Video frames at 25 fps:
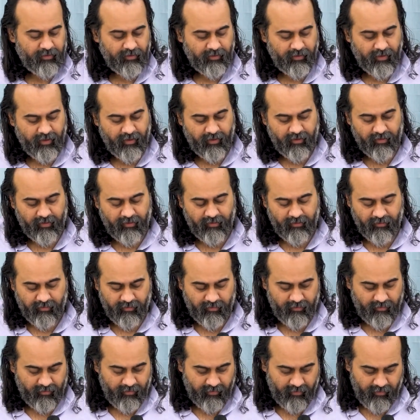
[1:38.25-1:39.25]
then
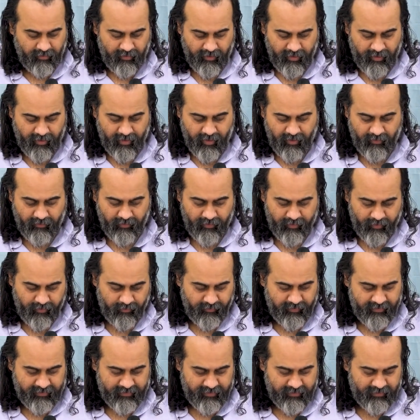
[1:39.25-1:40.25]
an hour
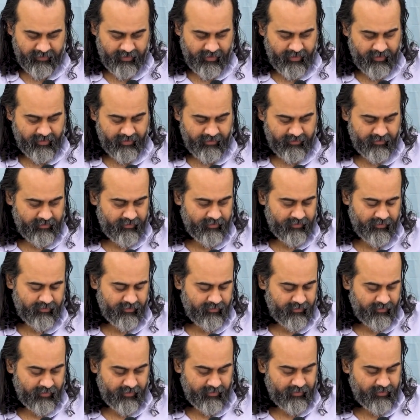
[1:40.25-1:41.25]
of
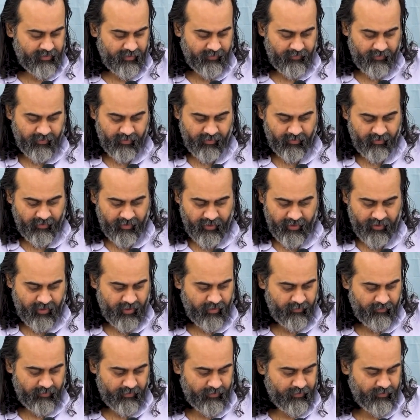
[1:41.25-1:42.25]
exercise, then 7 or 8
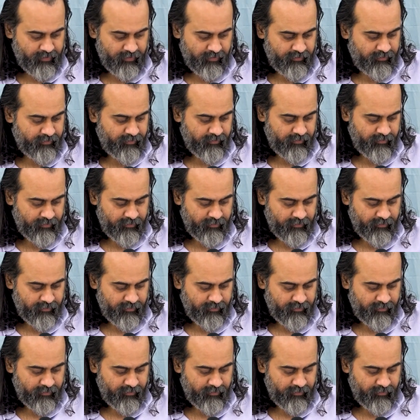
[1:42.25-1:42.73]
hours of